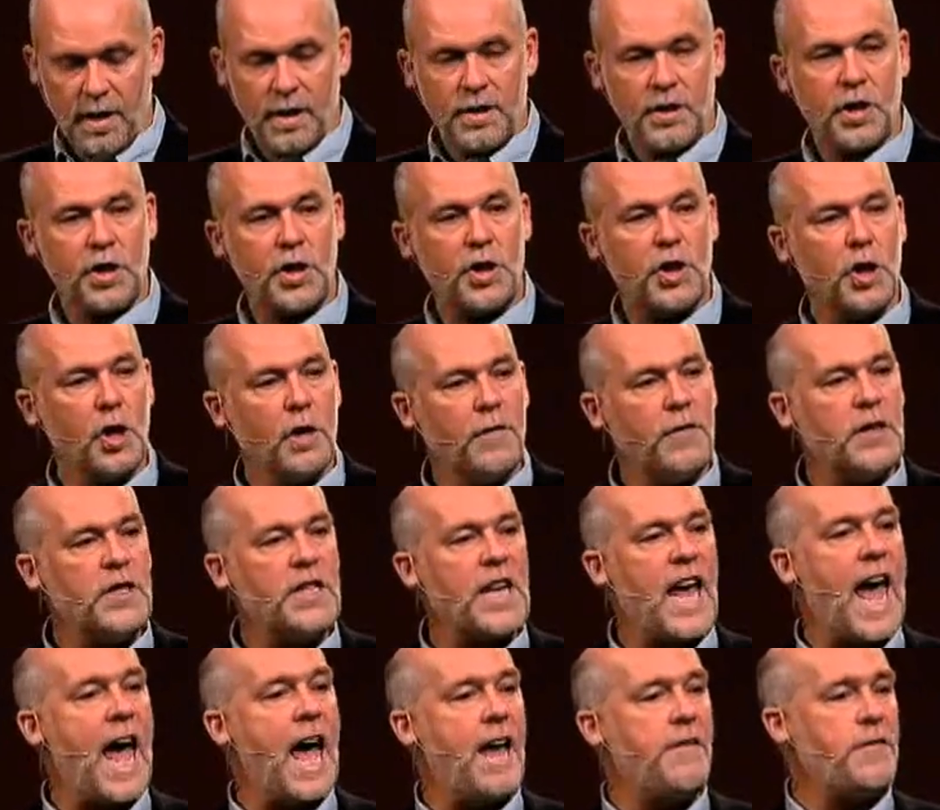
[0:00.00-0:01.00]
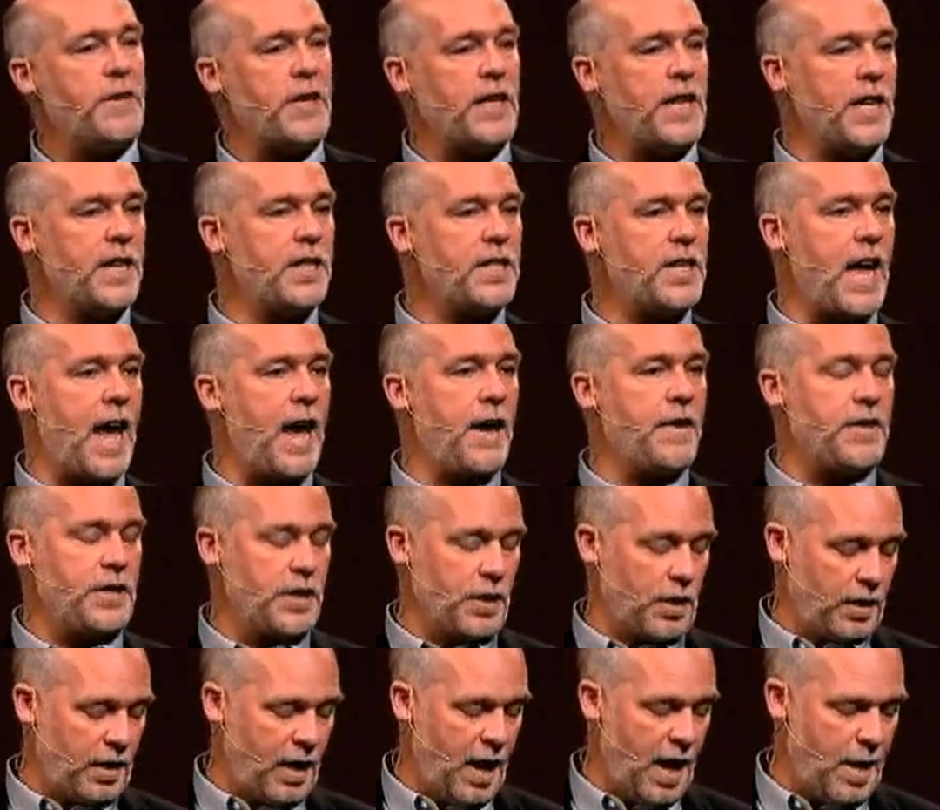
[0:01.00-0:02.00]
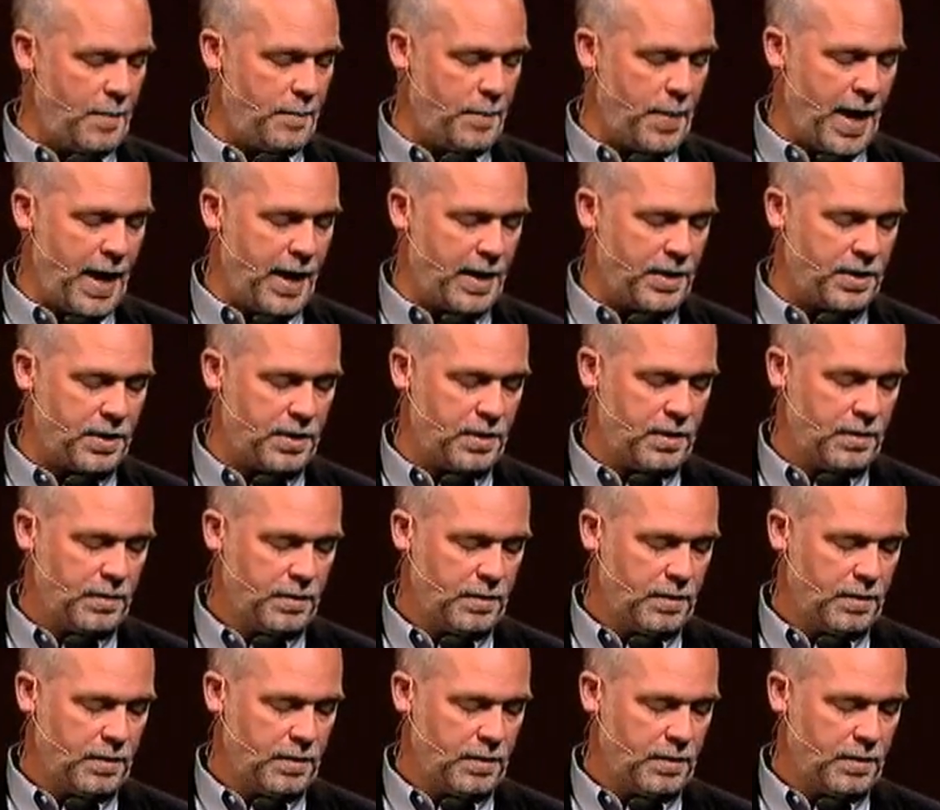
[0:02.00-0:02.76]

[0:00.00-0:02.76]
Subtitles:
to surface advocates out of your client base,